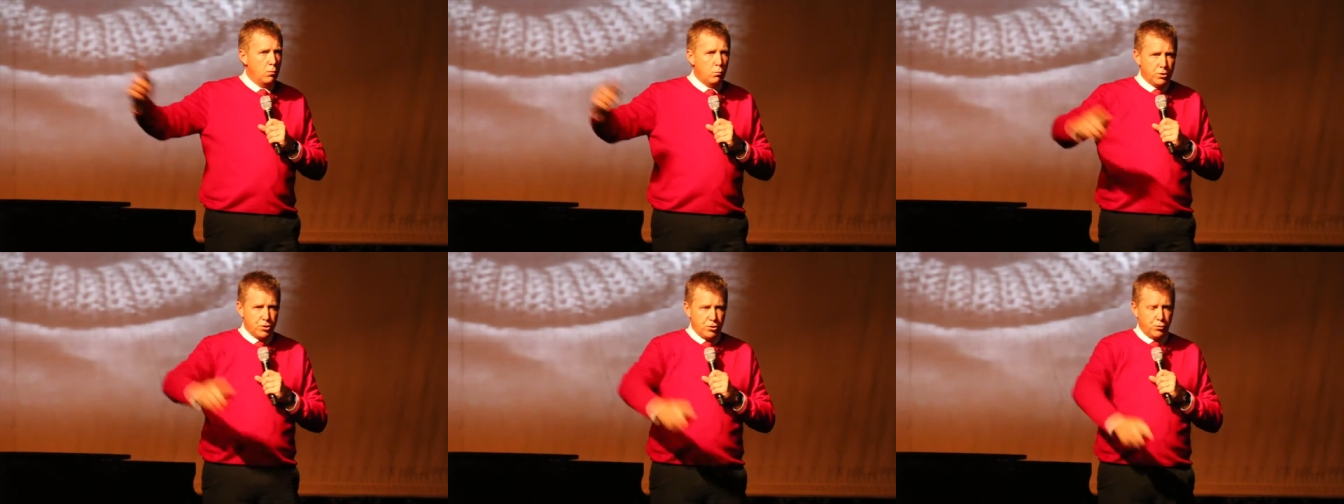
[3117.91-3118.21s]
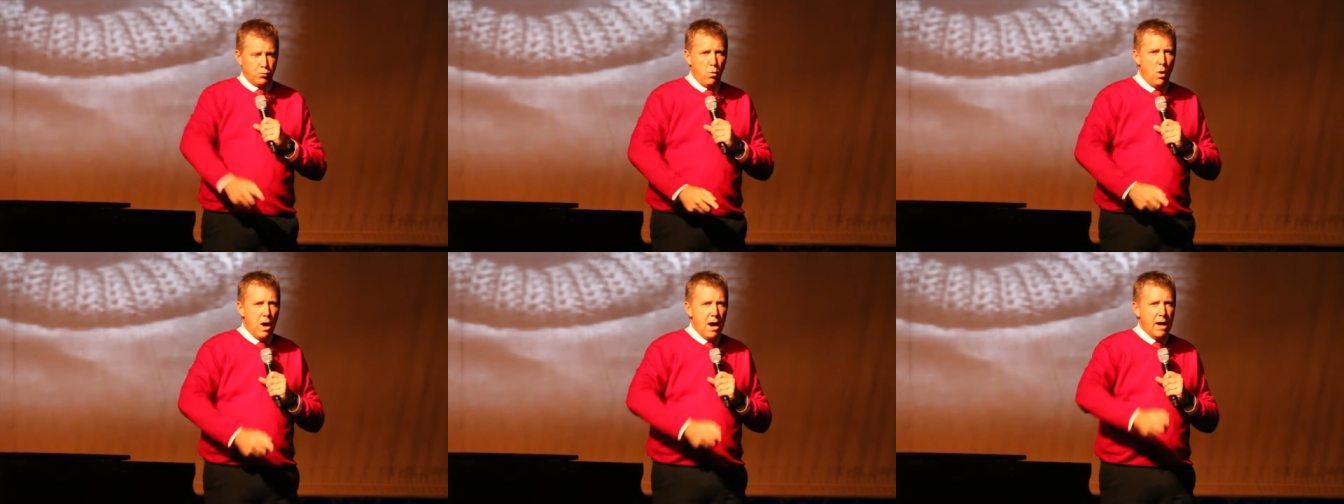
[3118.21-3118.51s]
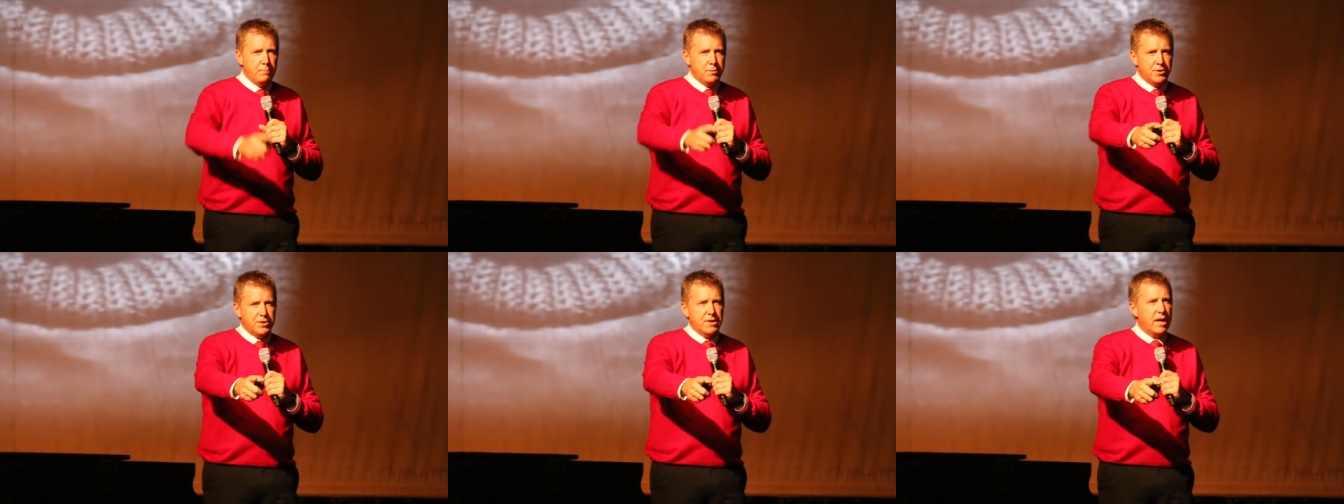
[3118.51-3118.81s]
which is
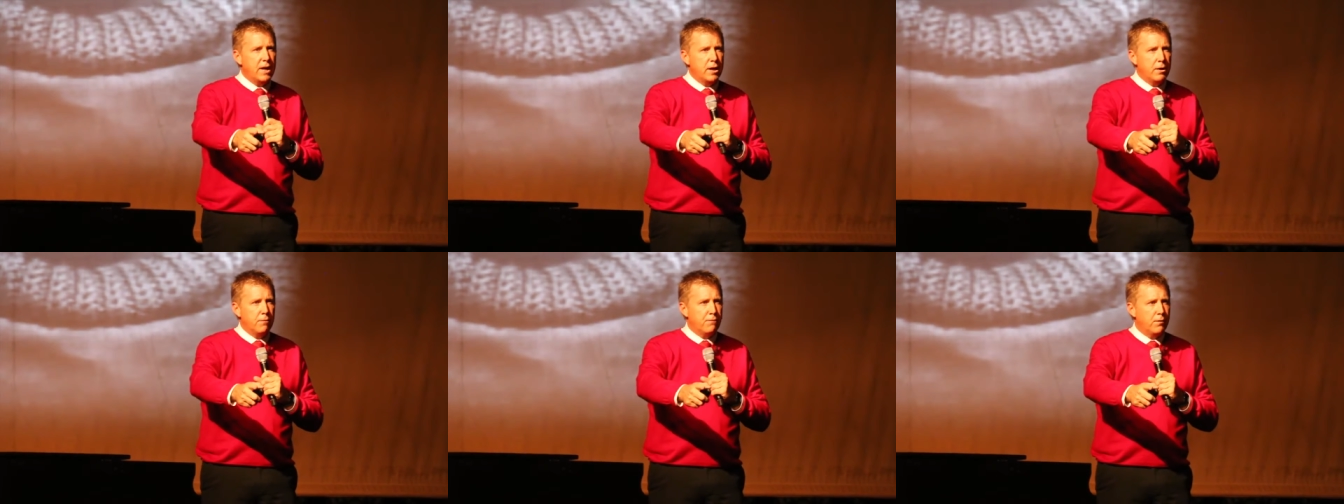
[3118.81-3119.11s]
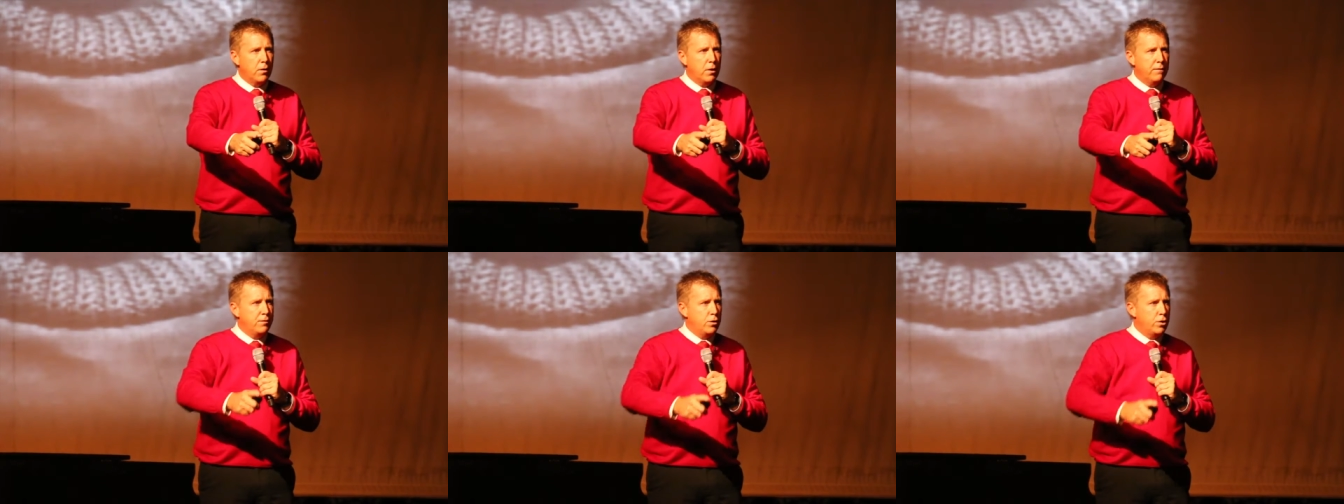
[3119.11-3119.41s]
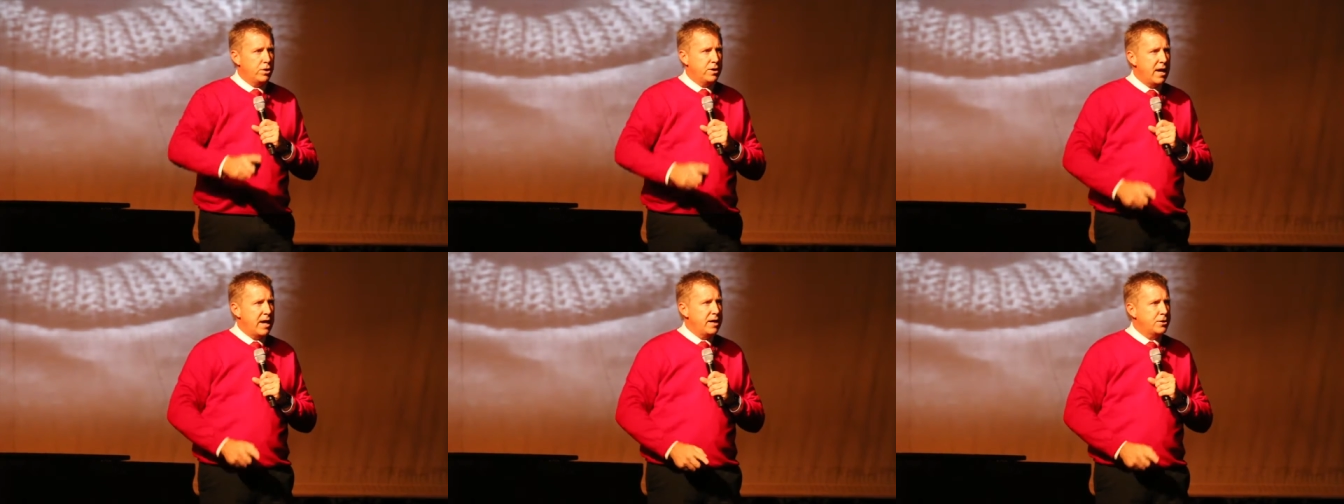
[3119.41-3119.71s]
why I'm standing in front of
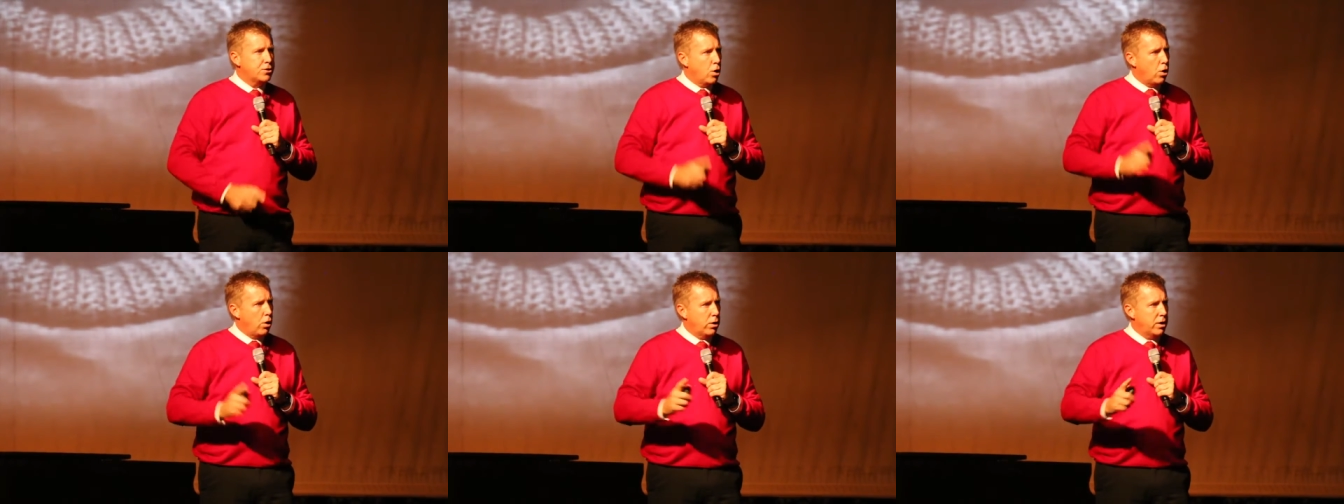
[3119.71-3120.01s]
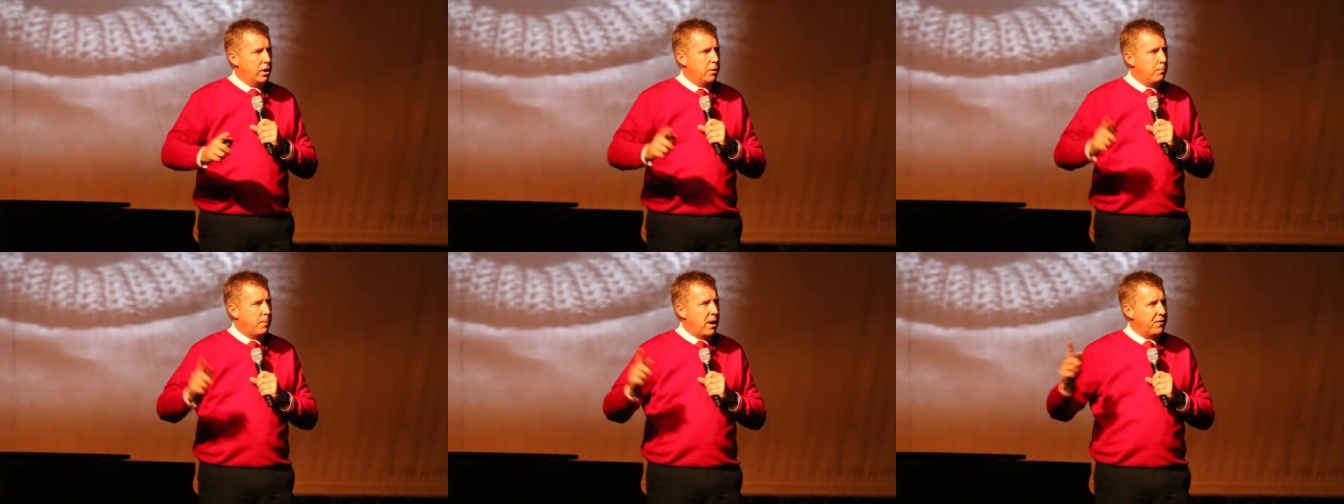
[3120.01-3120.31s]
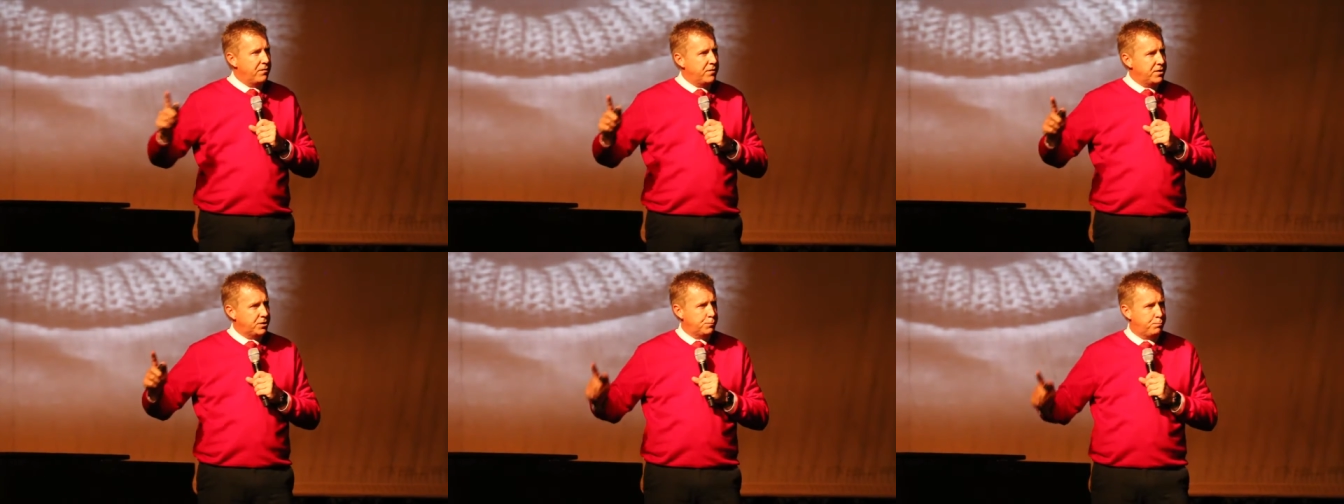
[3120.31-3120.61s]
you today talking
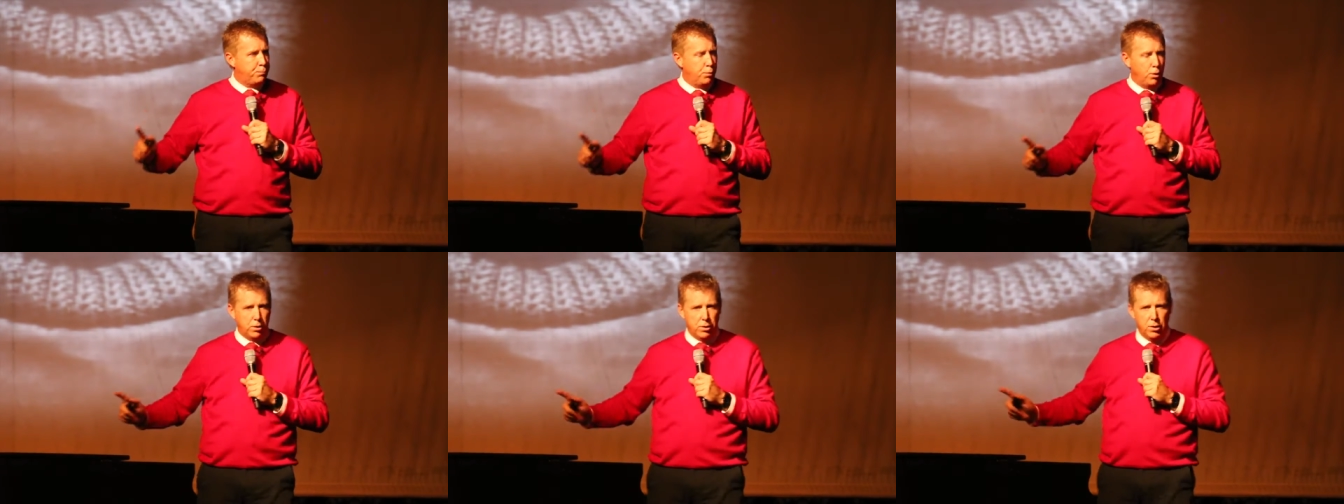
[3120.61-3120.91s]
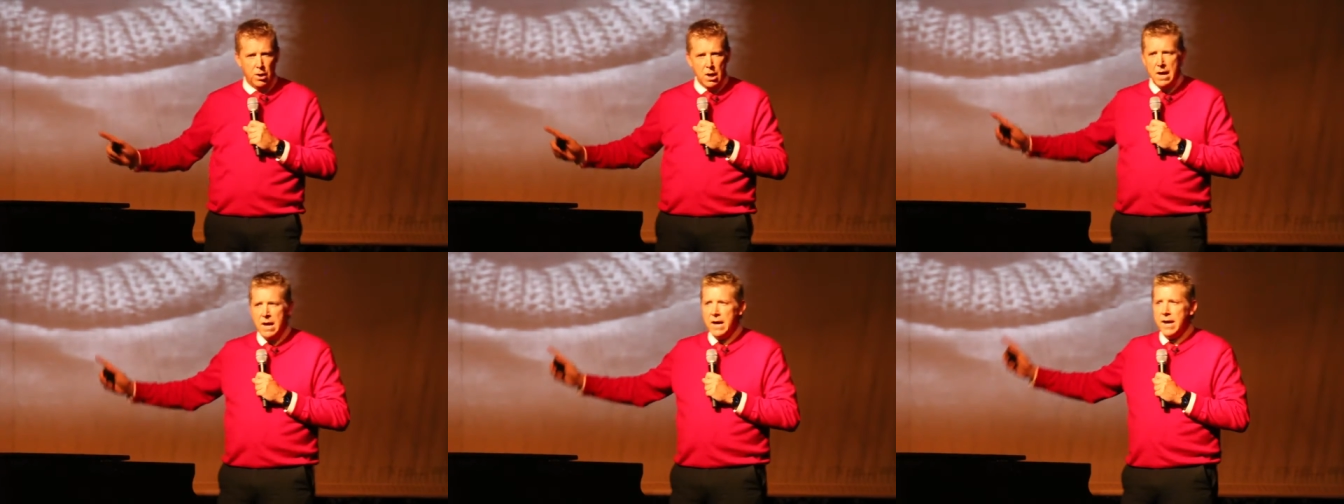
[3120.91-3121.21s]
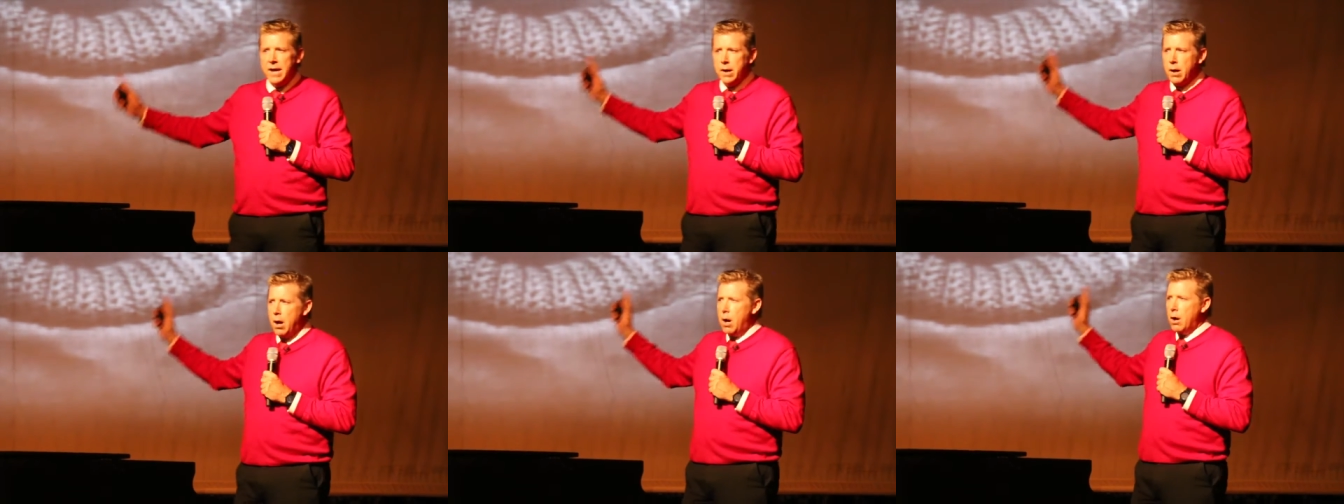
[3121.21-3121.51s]
about this book
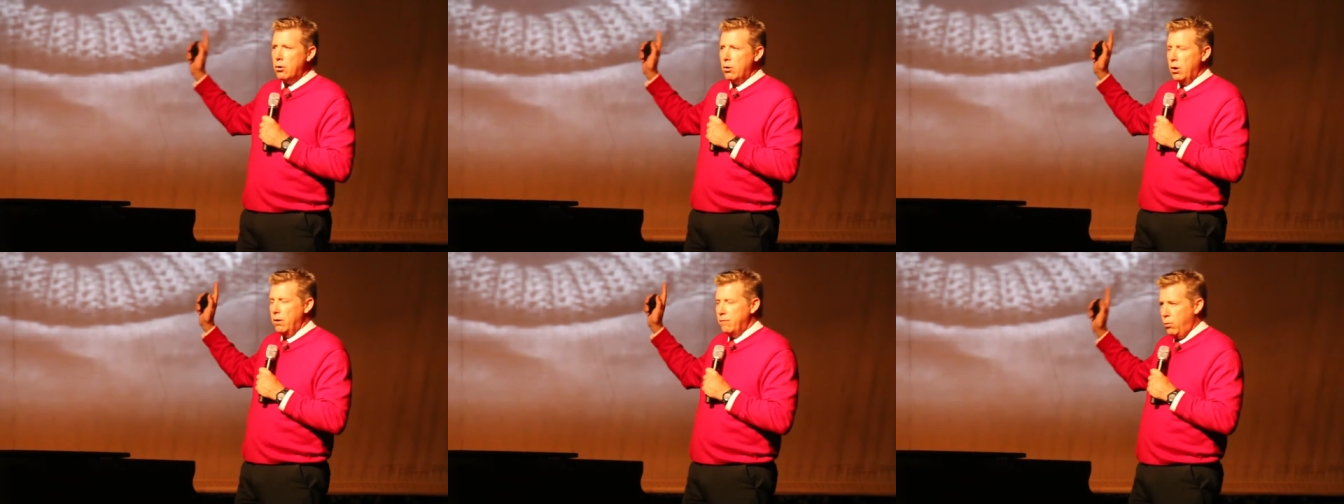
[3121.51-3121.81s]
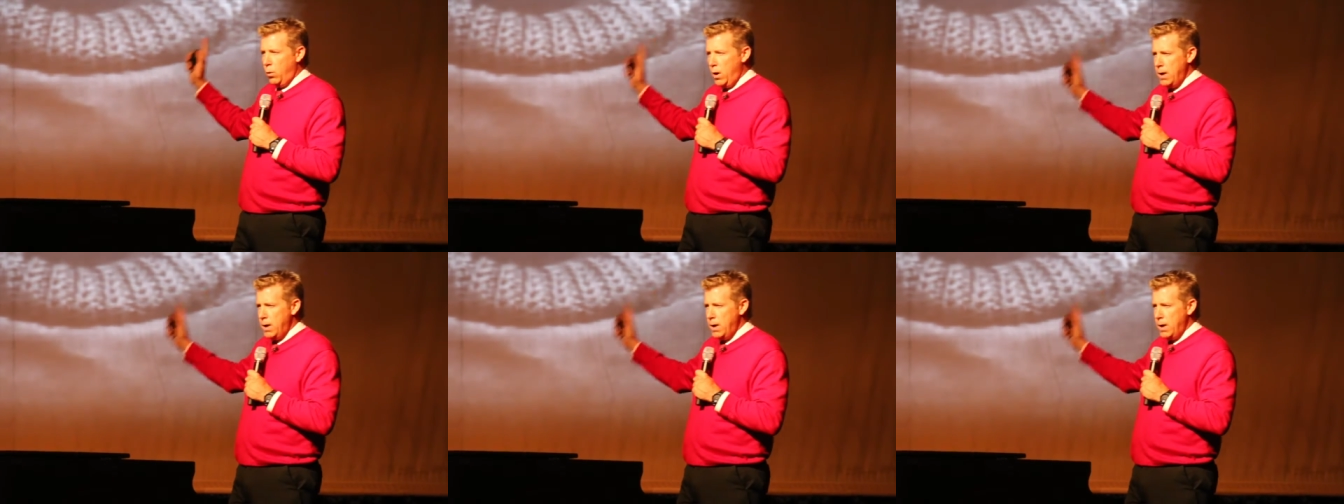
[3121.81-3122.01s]
in honor of